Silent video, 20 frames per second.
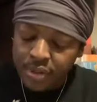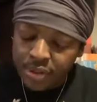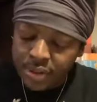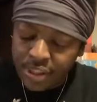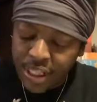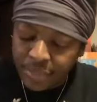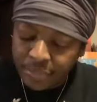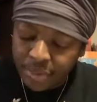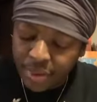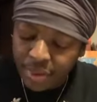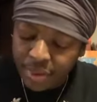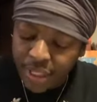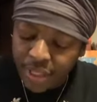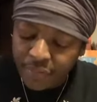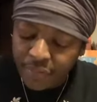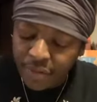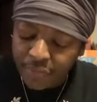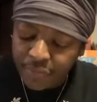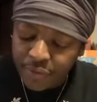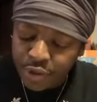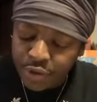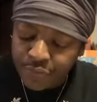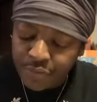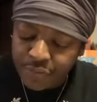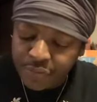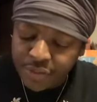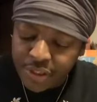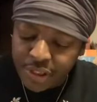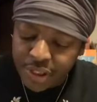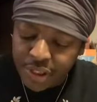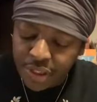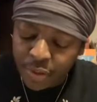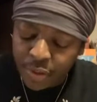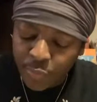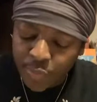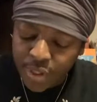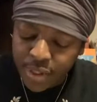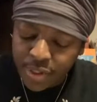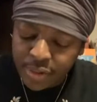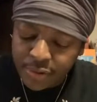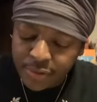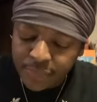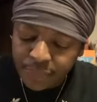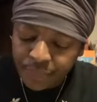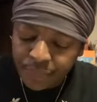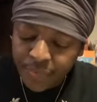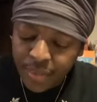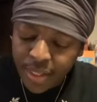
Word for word: chapter 11 and verse 15, and it reads,